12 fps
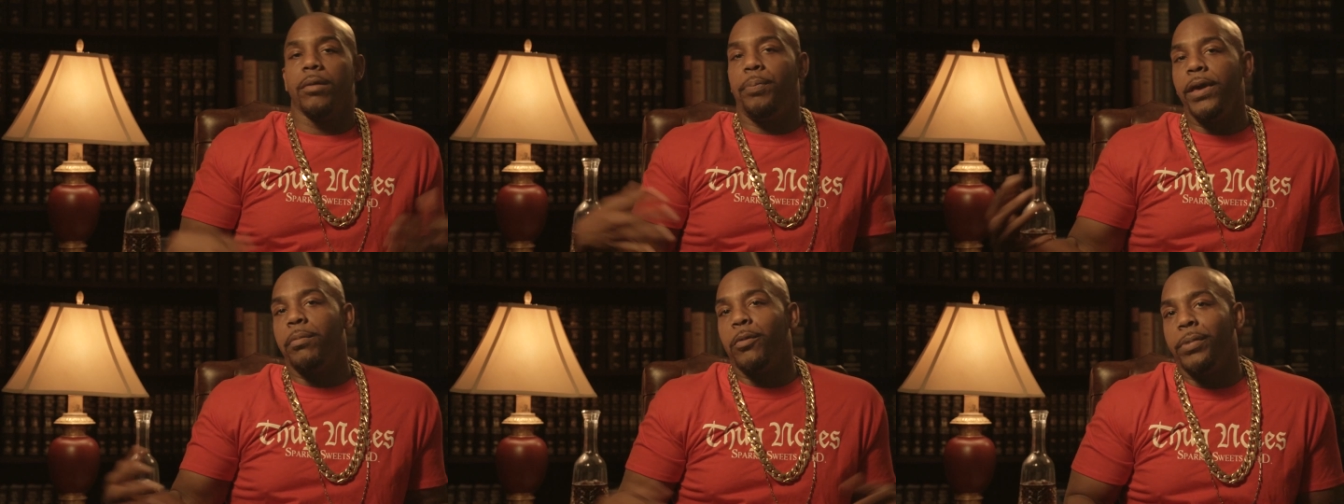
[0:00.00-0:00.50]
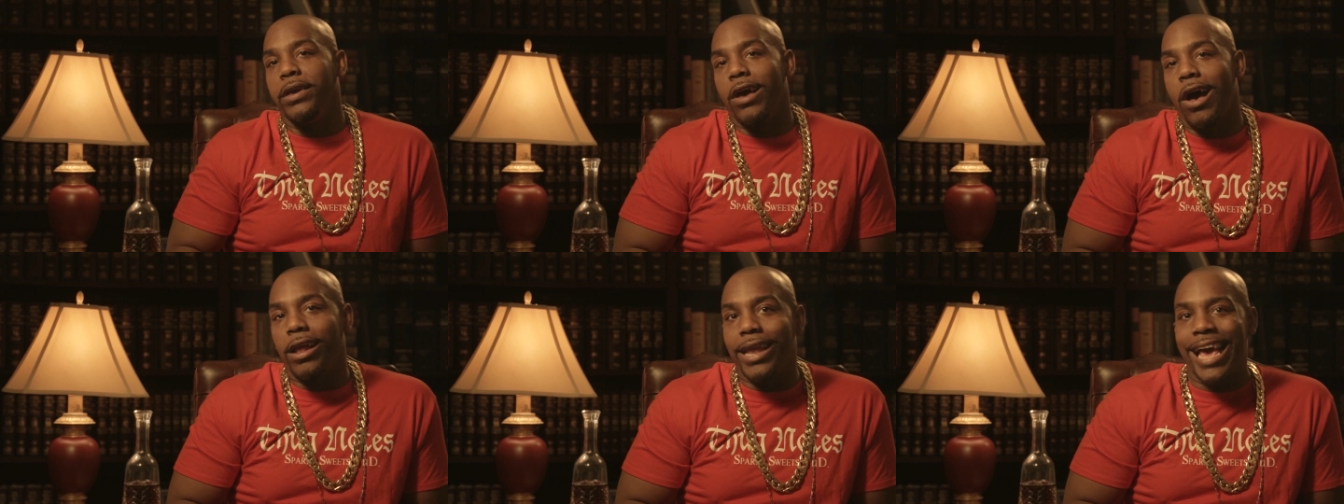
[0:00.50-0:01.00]
The people be
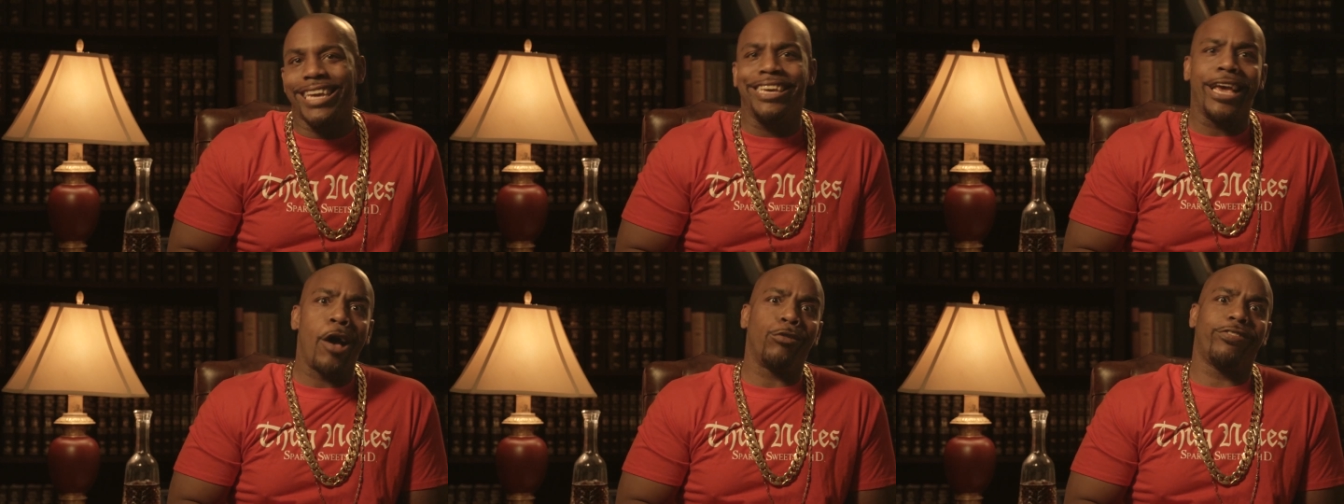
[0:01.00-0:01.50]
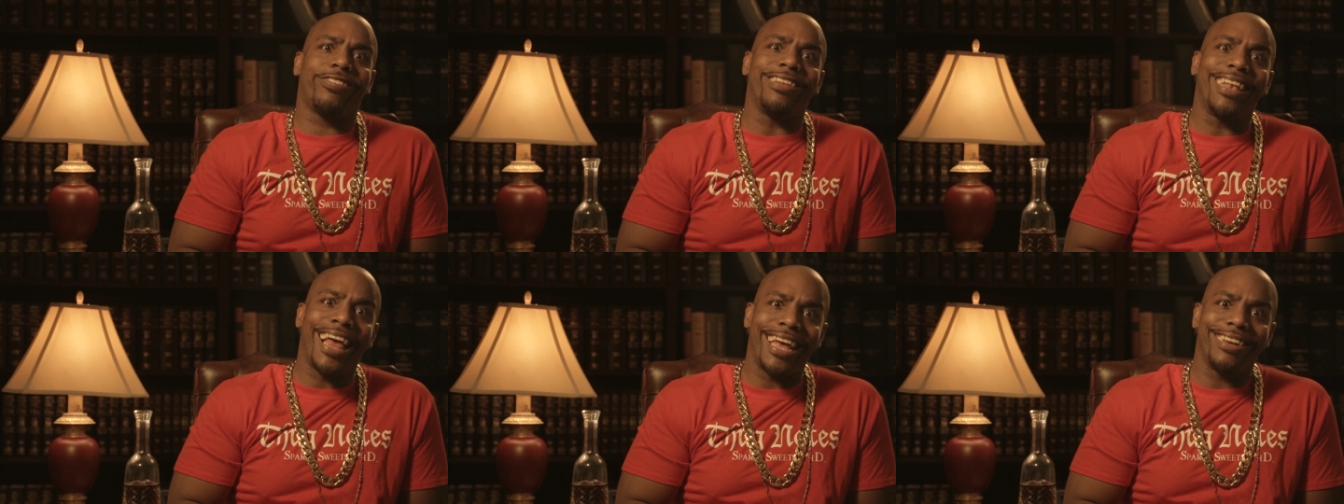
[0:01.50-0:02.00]
all like, yo,
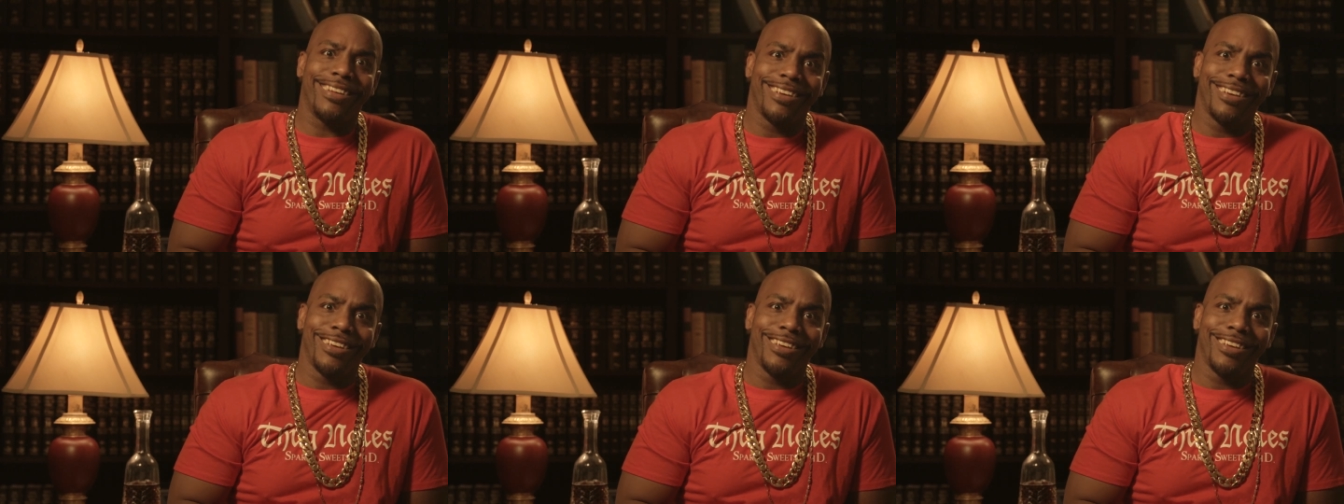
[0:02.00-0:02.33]
slut,